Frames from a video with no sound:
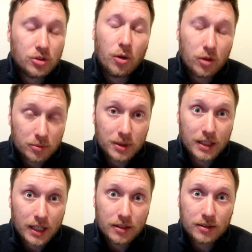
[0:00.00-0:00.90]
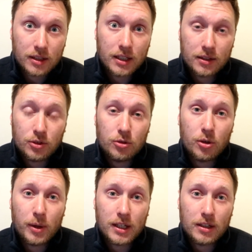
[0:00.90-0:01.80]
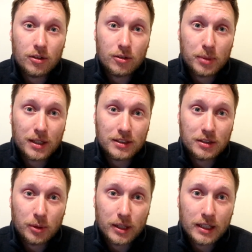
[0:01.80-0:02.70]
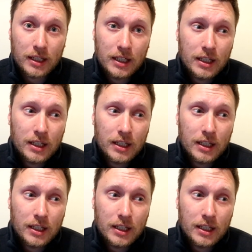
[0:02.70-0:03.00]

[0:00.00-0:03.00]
Tottenham in the end. Hugo Ekiog passing away.